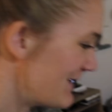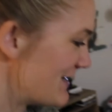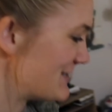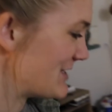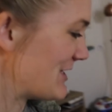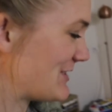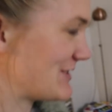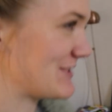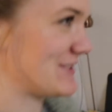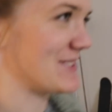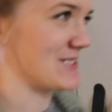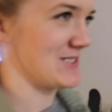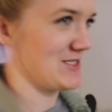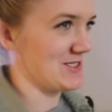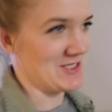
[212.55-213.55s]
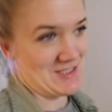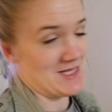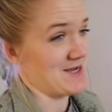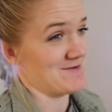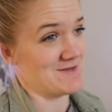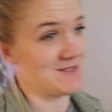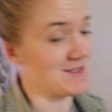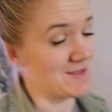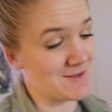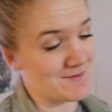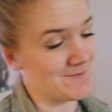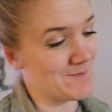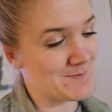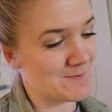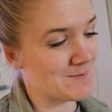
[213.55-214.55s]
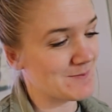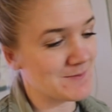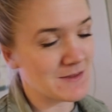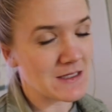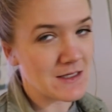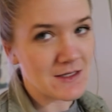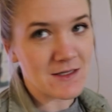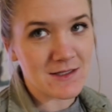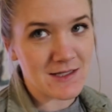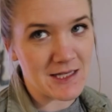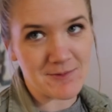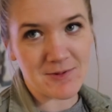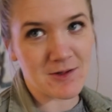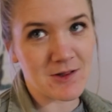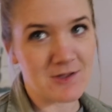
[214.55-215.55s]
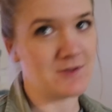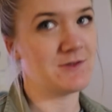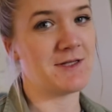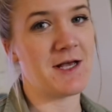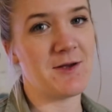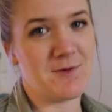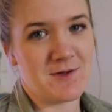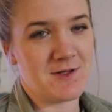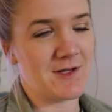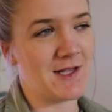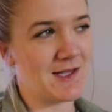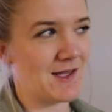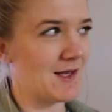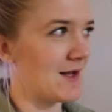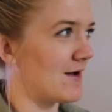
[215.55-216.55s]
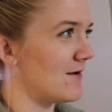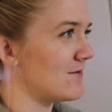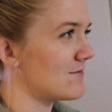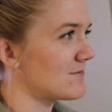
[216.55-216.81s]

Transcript: and it just says you just have to keep a close eye when they're hanging out.